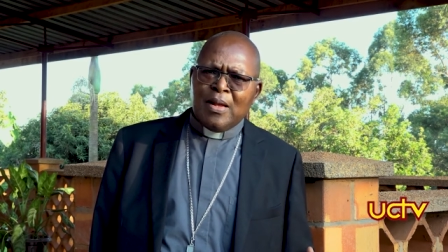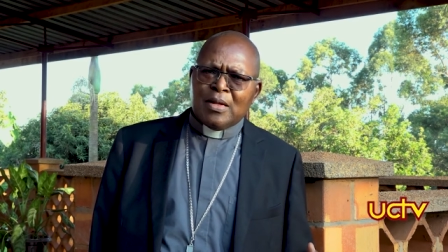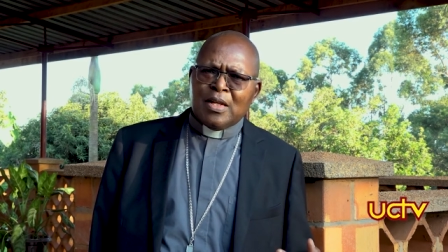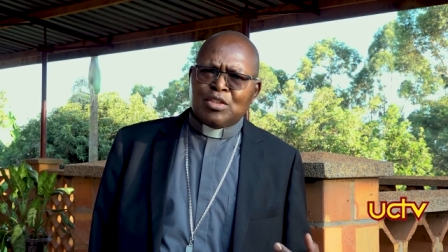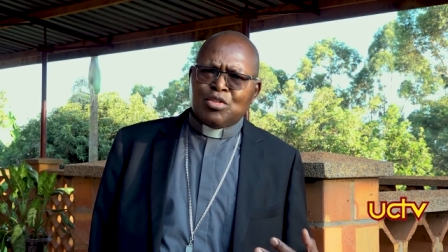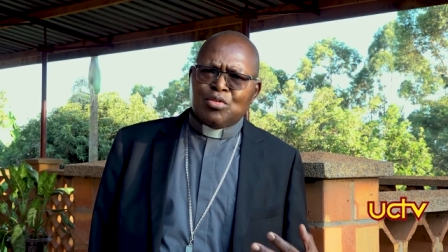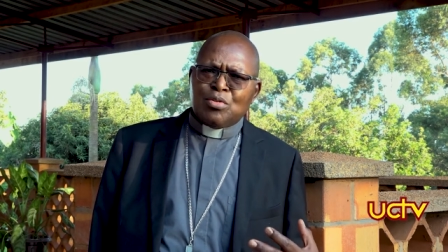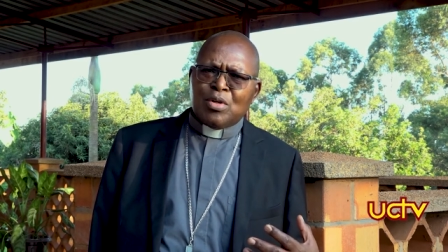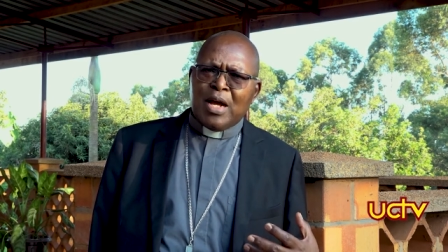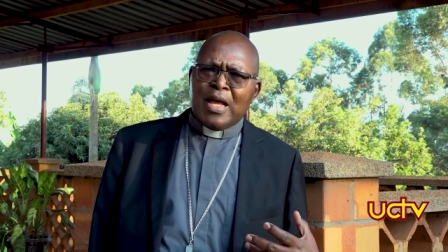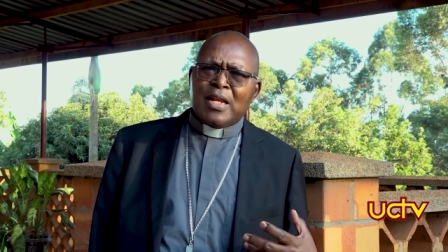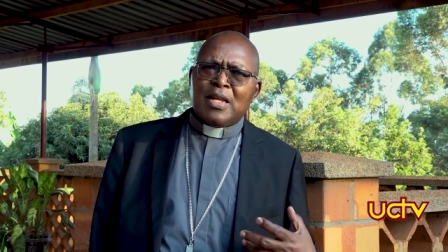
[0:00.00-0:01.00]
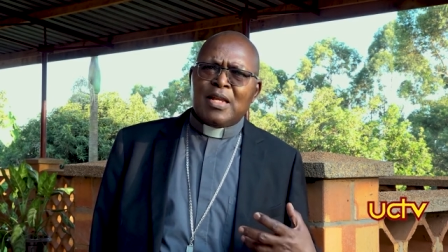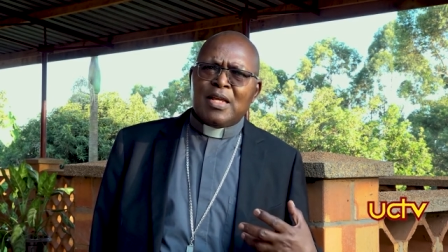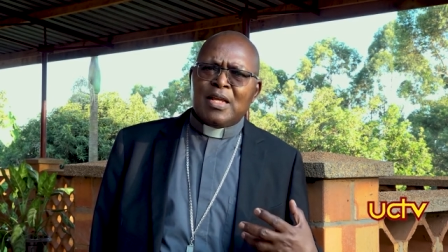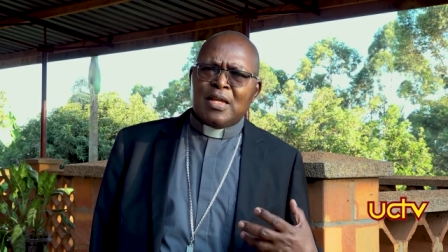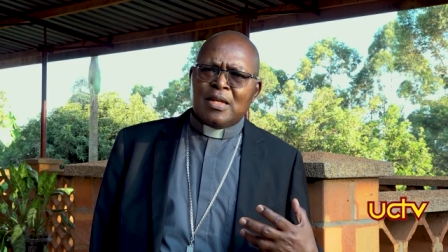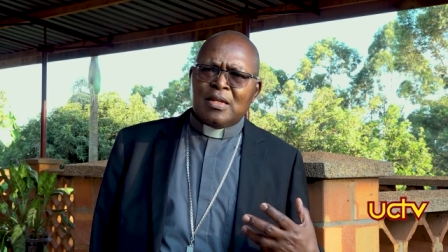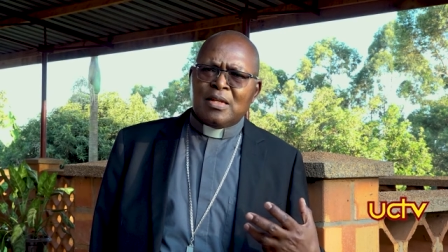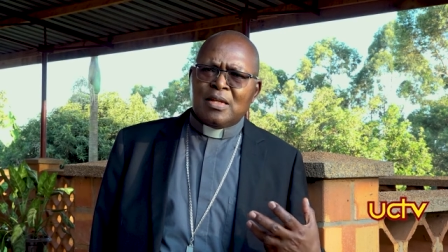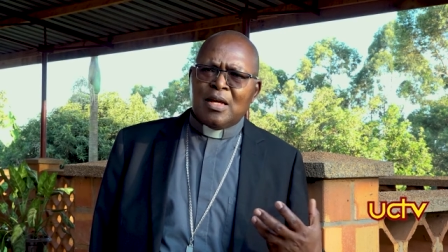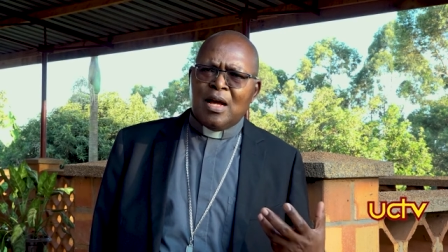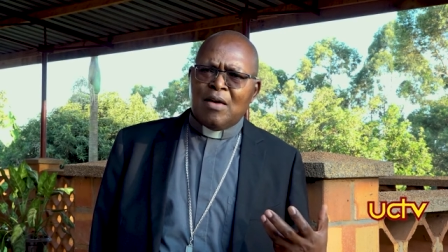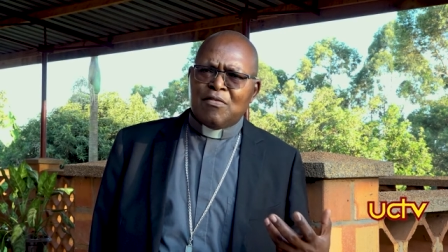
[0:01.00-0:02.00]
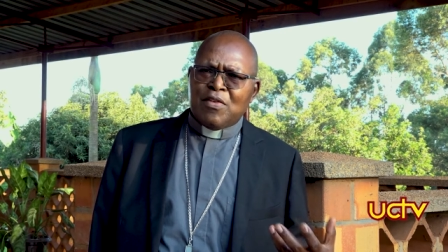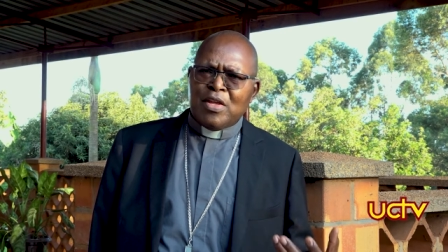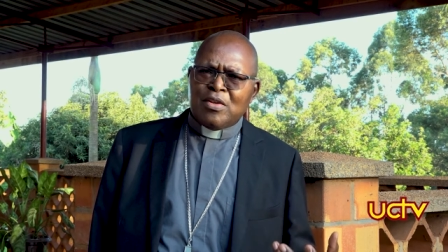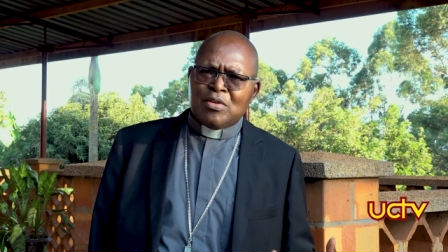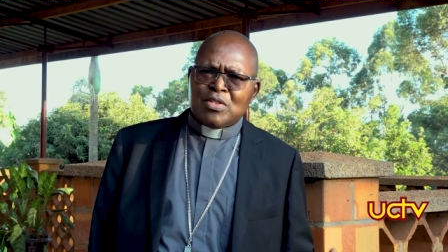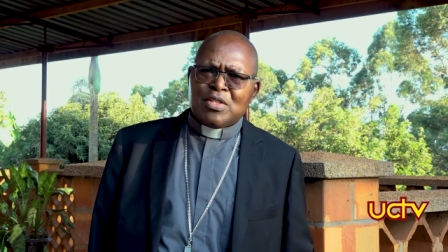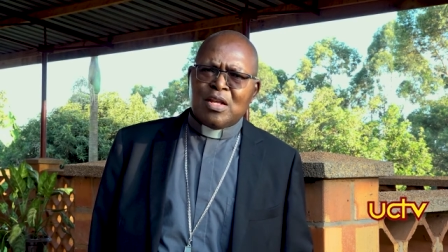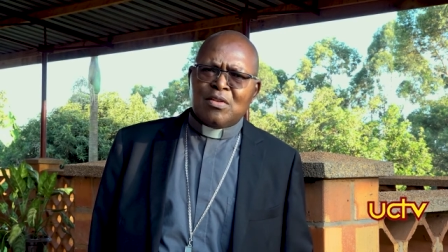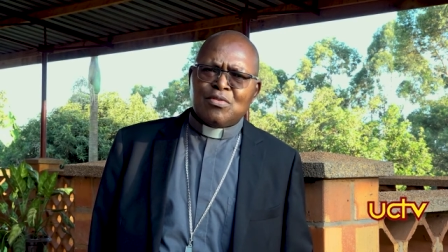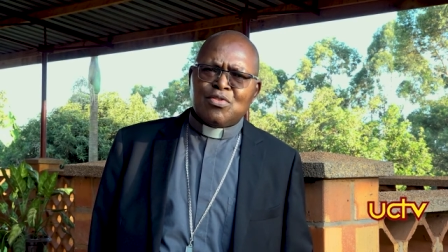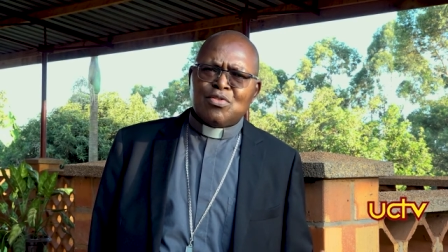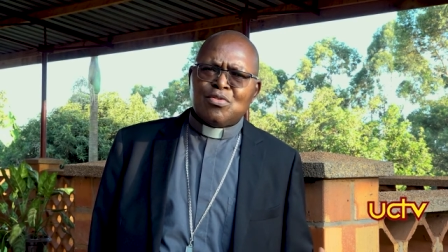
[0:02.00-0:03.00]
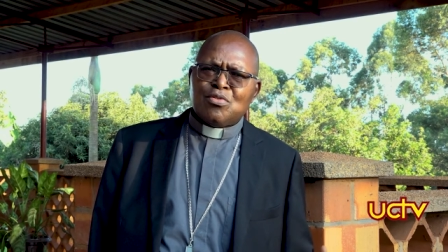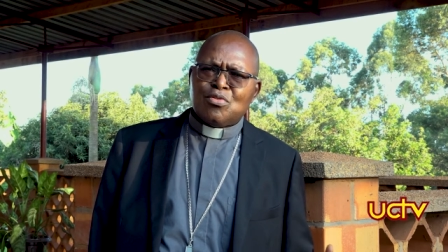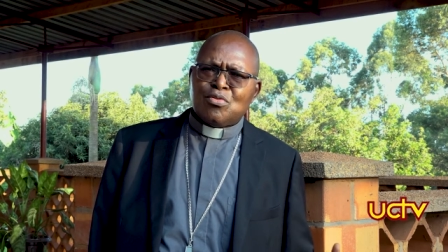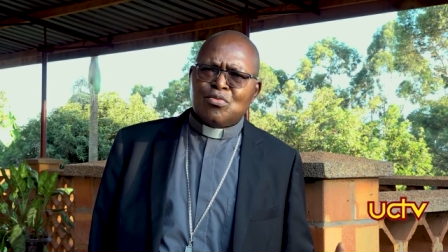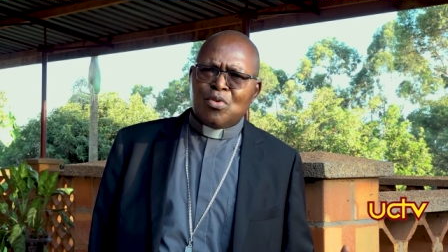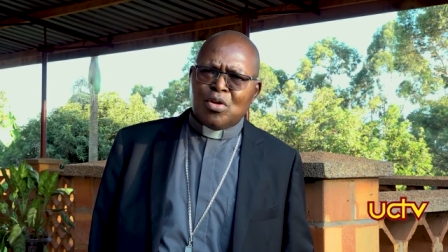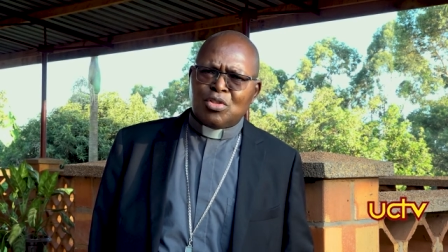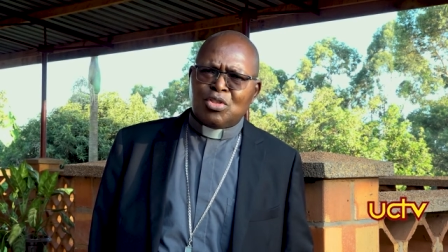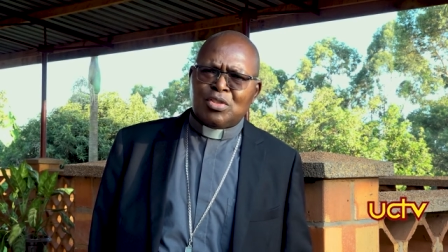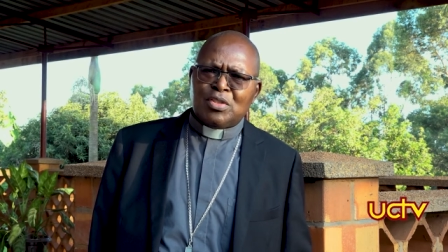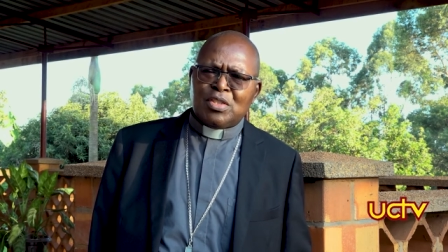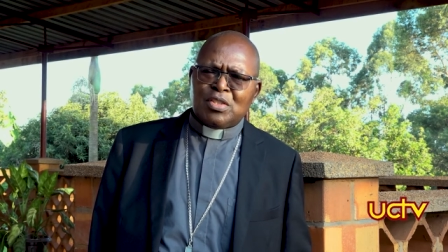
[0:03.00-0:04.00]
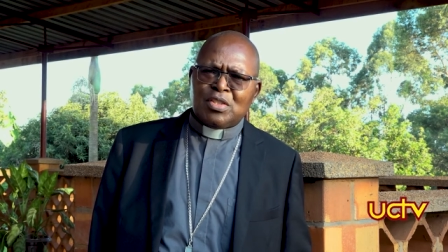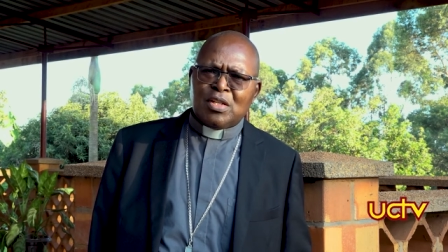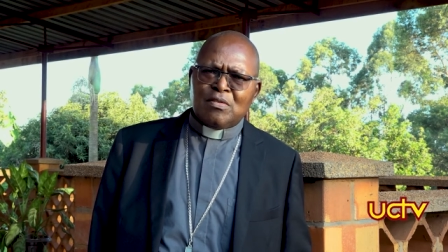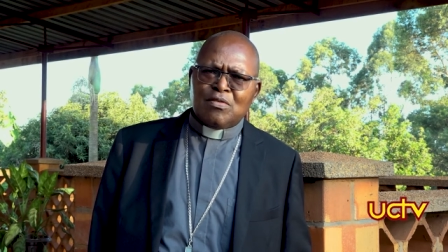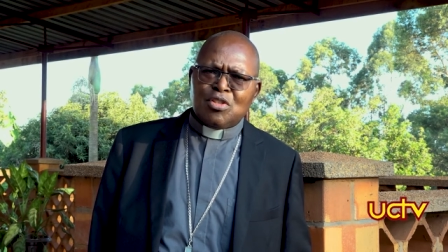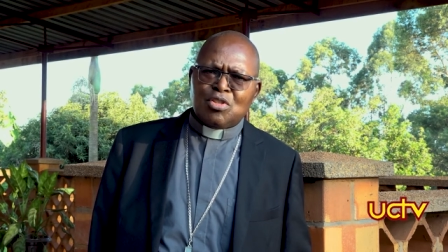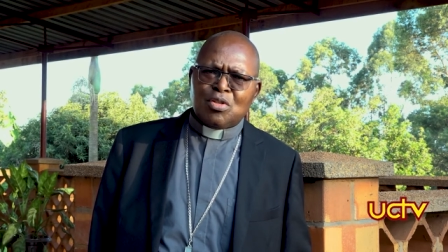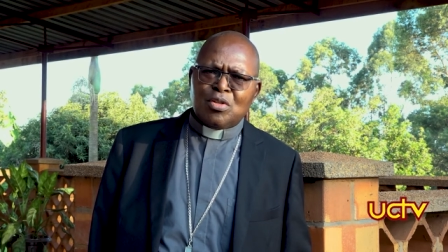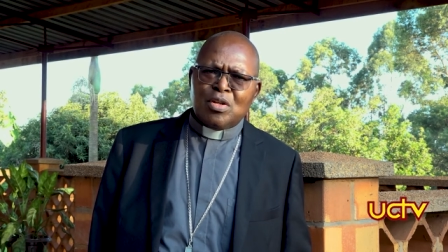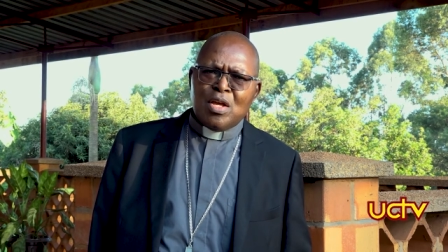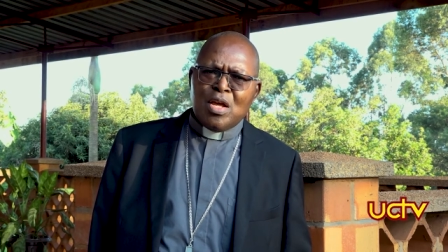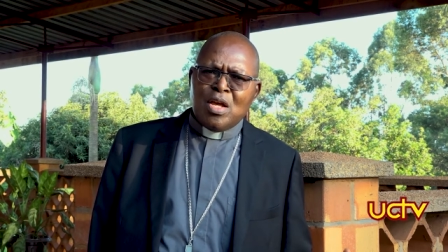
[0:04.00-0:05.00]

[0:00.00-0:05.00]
that you kindly uh, avail yourselves to watch this television